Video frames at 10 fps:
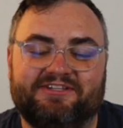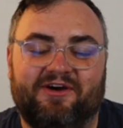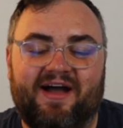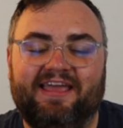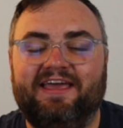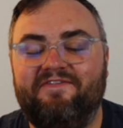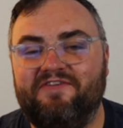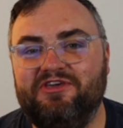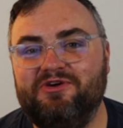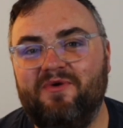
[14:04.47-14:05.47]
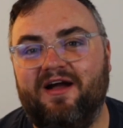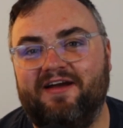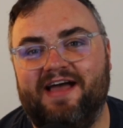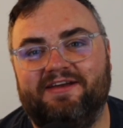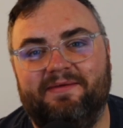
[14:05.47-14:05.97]
So if you are
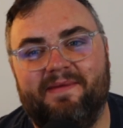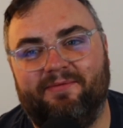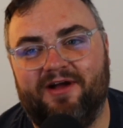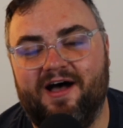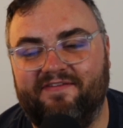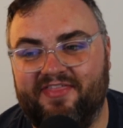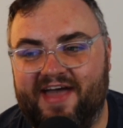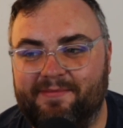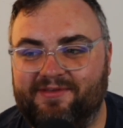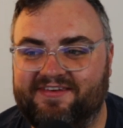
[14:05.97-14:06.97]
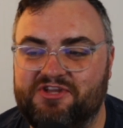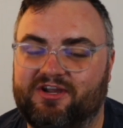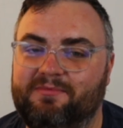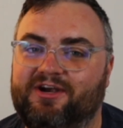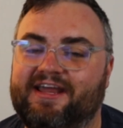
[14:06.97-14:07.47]
not a member of that music
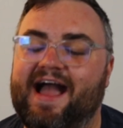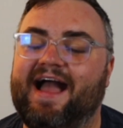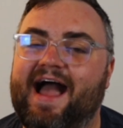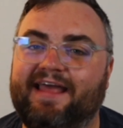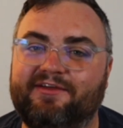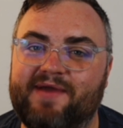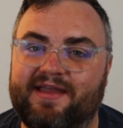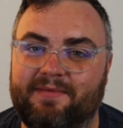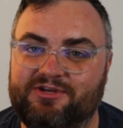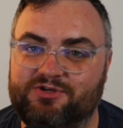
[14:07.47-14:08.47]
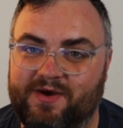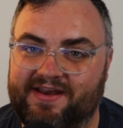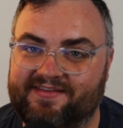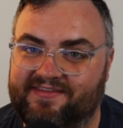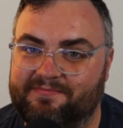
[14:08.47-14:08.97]
teacher community, I highly recommend you
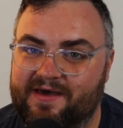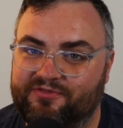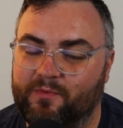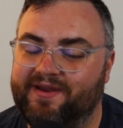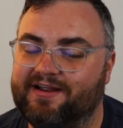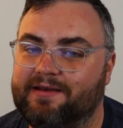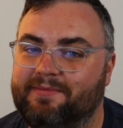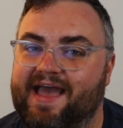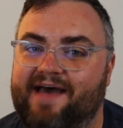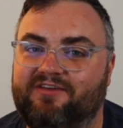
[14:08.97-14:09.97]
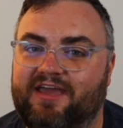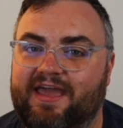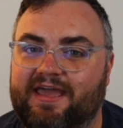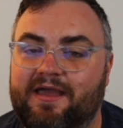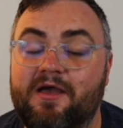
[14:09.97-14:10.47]
join us this month. We are going to be having
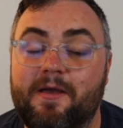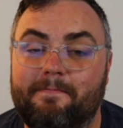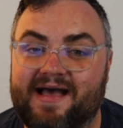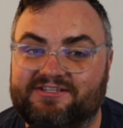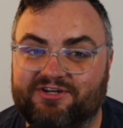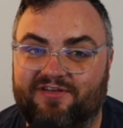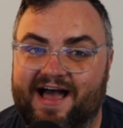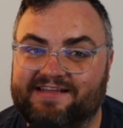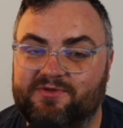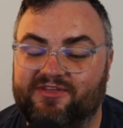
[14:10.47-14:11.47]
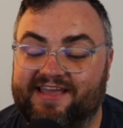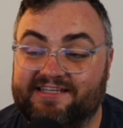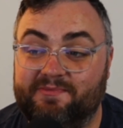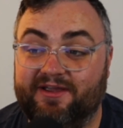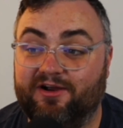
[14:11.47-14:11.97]
a masterclass with a
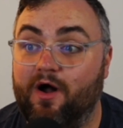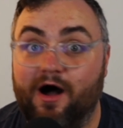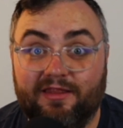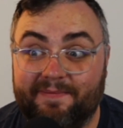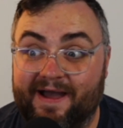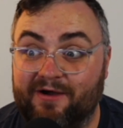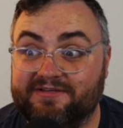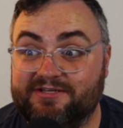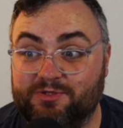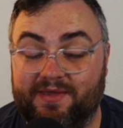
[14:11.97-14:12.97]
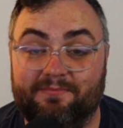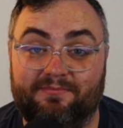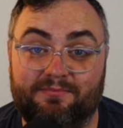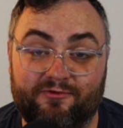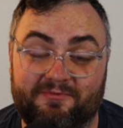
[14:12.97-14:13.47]
guest speaker all about doing
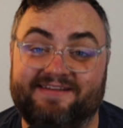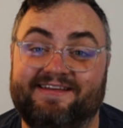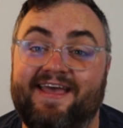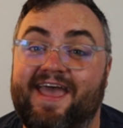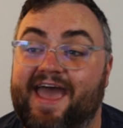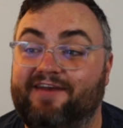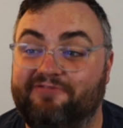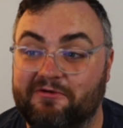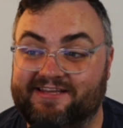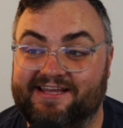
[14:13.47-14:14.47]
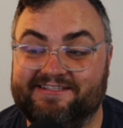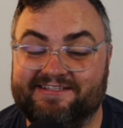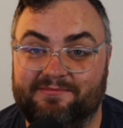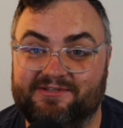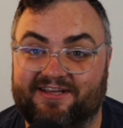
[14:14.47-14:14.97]
movement and folk
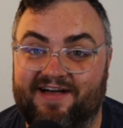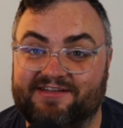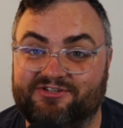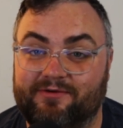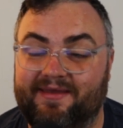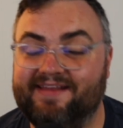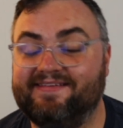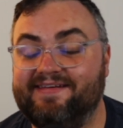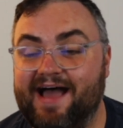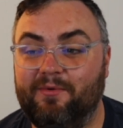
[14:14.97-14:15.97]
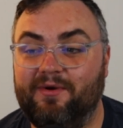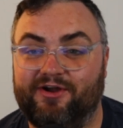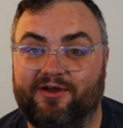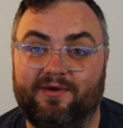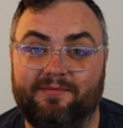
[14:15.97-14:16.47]
dances in the music classroom, and it's not one
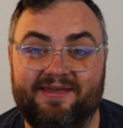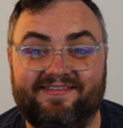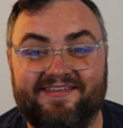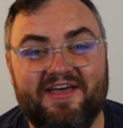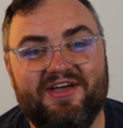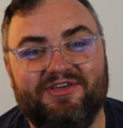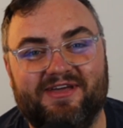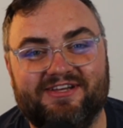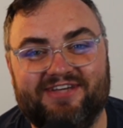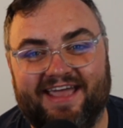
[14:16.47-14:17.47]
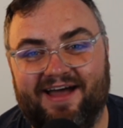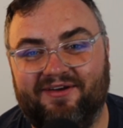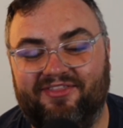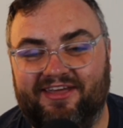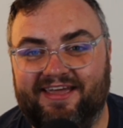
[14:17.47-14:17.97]
you're going to want to miss. You can check
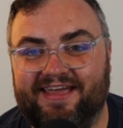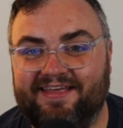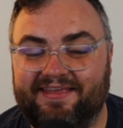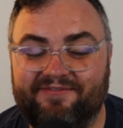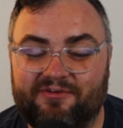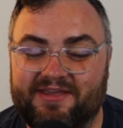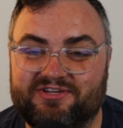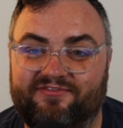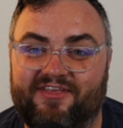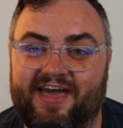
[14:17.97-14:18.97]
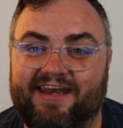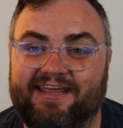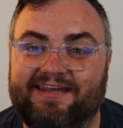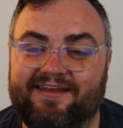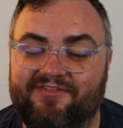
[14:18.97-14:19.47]
out the information for that
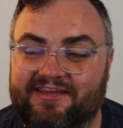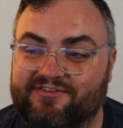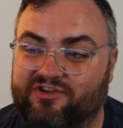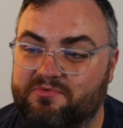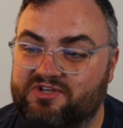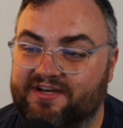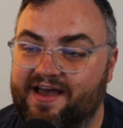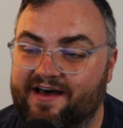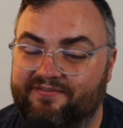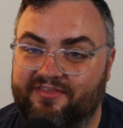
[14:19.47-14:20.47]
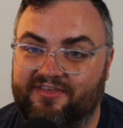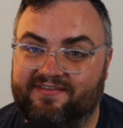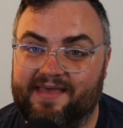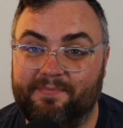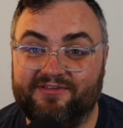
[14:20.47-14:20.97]
in the description of
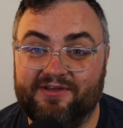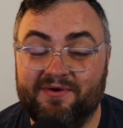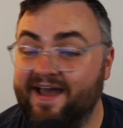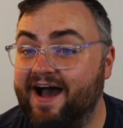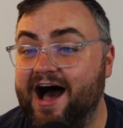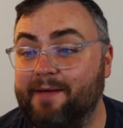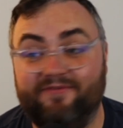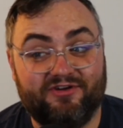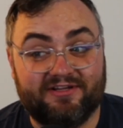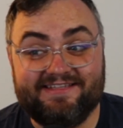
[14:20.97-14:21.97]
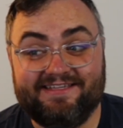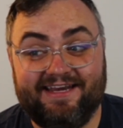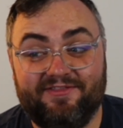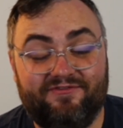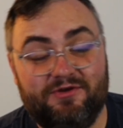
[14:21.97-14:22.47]
this episode. If you're
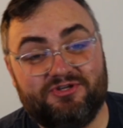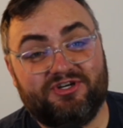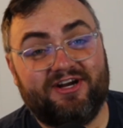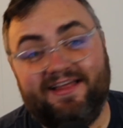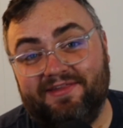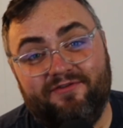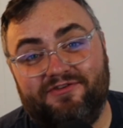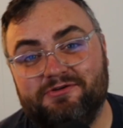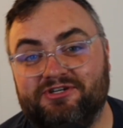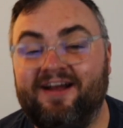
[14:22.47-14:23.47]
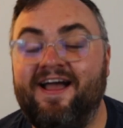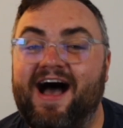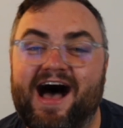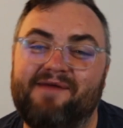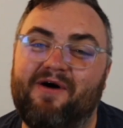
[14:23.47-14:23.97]
listening in the future, hello future,
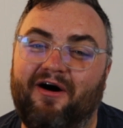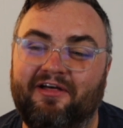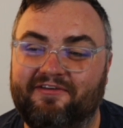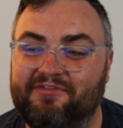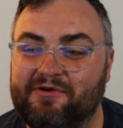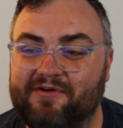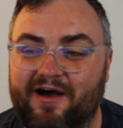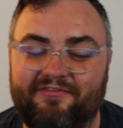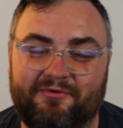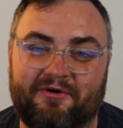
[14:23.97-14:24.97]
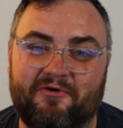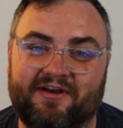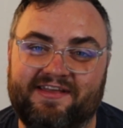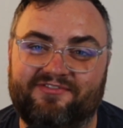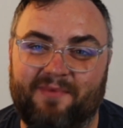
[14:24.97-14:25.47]
all of the
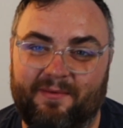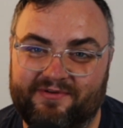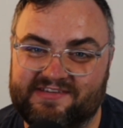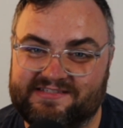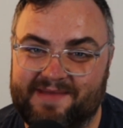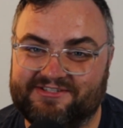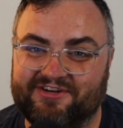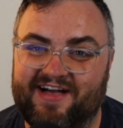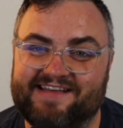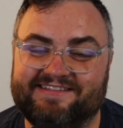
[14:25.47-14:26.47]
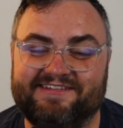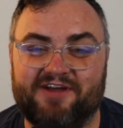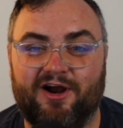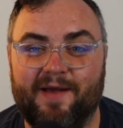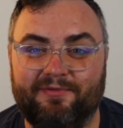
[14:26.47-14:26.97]
recordings from our previous masterclasses
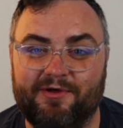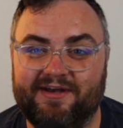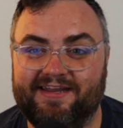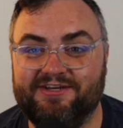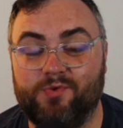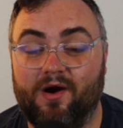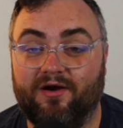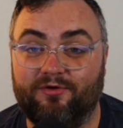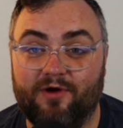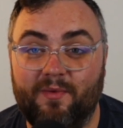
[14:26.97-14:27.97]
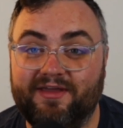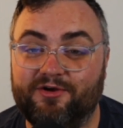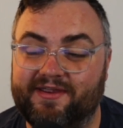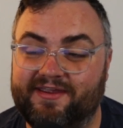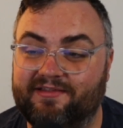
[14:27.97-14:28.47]
are uploaded into our growing
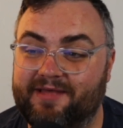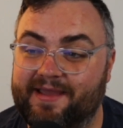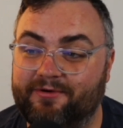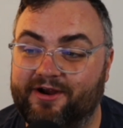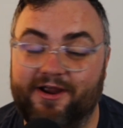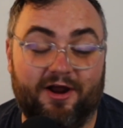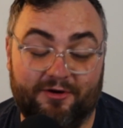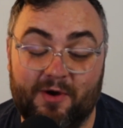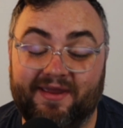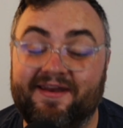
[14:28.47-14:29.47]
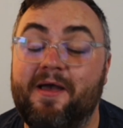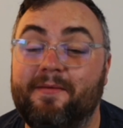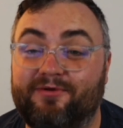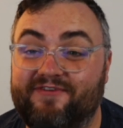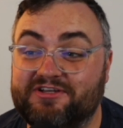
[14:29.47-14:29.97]
curriculum library, our growing
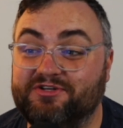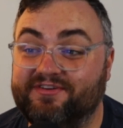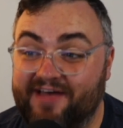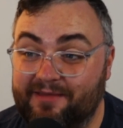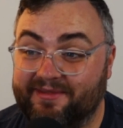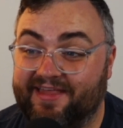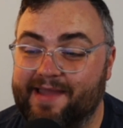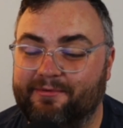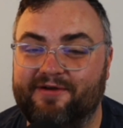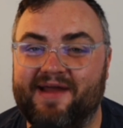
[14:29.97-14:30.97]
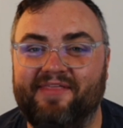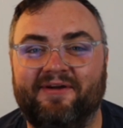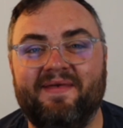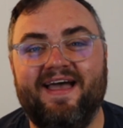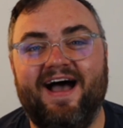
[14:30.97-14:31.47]
professional development library
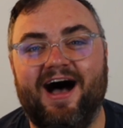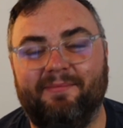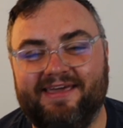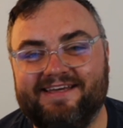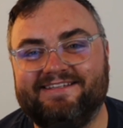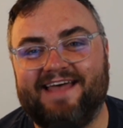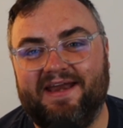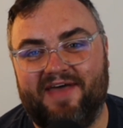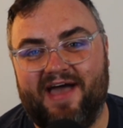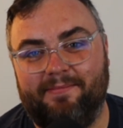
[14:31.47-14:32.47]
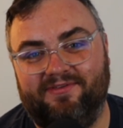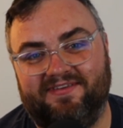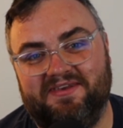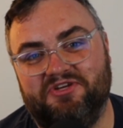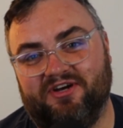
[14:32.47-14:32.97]
rather, inside that
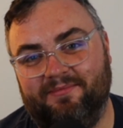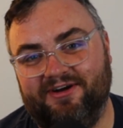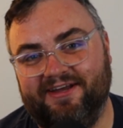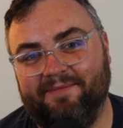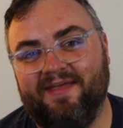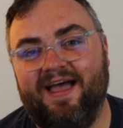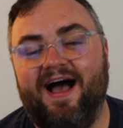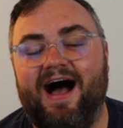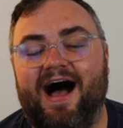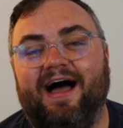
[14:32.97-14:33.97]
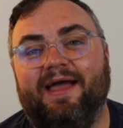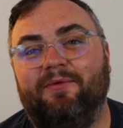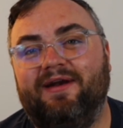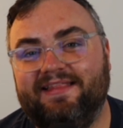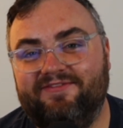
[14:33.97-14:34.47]
music teacher community. I
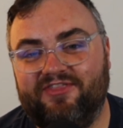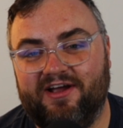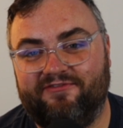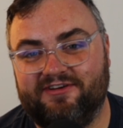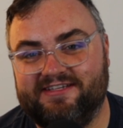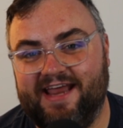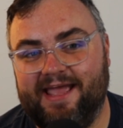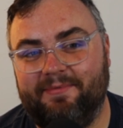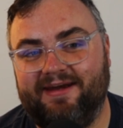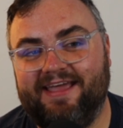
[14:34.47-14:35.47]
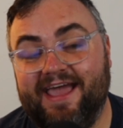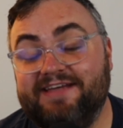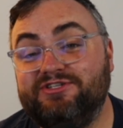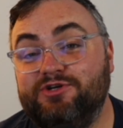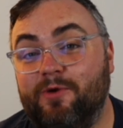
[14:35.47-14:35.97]
want to leave it there for today, but in
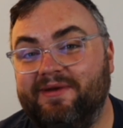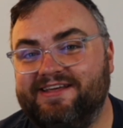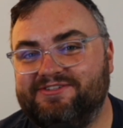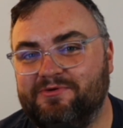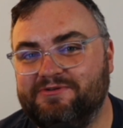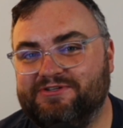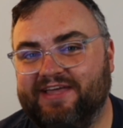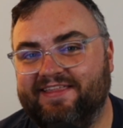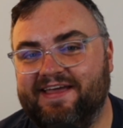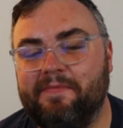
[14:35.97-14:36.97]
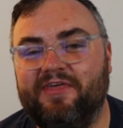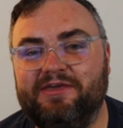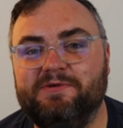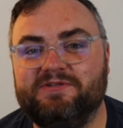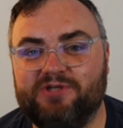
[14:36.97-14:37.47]
case nobody has told you lately,
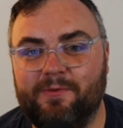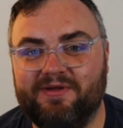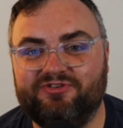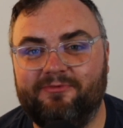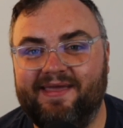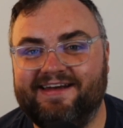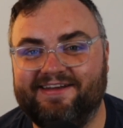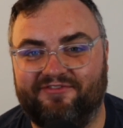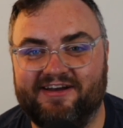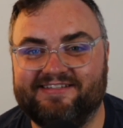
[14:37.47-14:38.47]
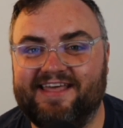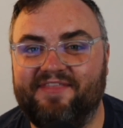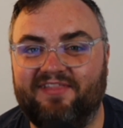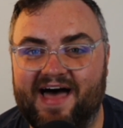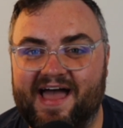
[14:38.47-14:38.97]
thank you so much for making a difference
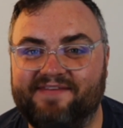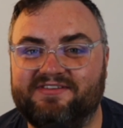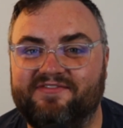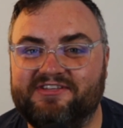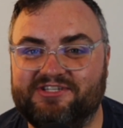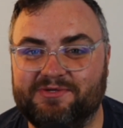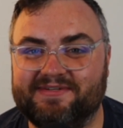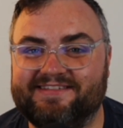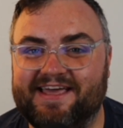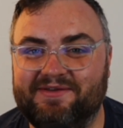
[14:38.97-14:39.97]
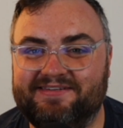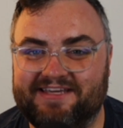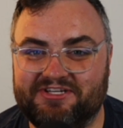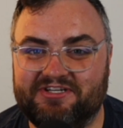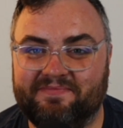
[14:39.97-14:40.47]
in the lives of the students that you
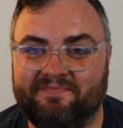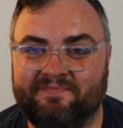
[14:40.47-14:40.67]
teach.